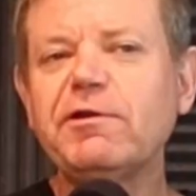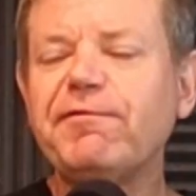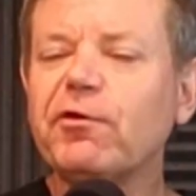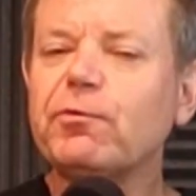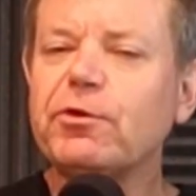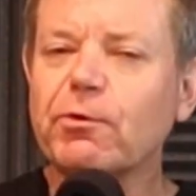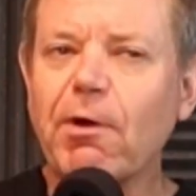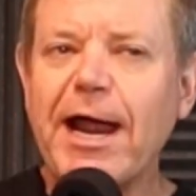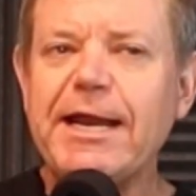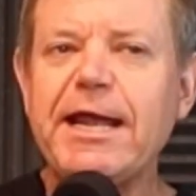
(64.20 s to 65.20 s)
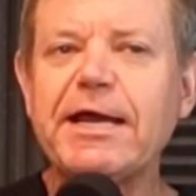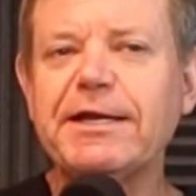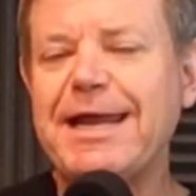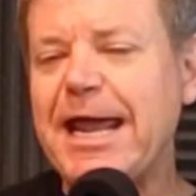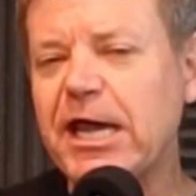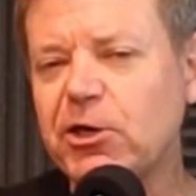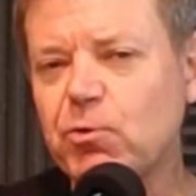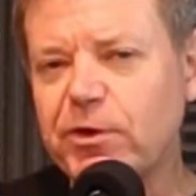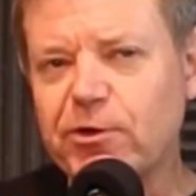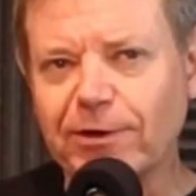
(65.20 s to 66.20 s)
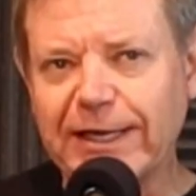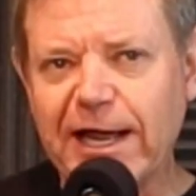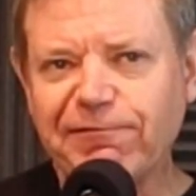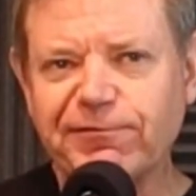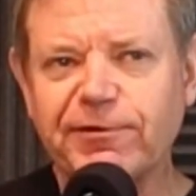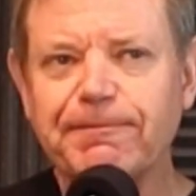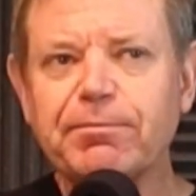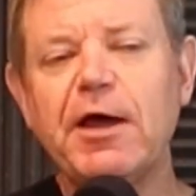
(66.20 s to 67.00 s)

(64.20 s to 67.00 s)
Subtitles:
the fills with your right hand and end with your left,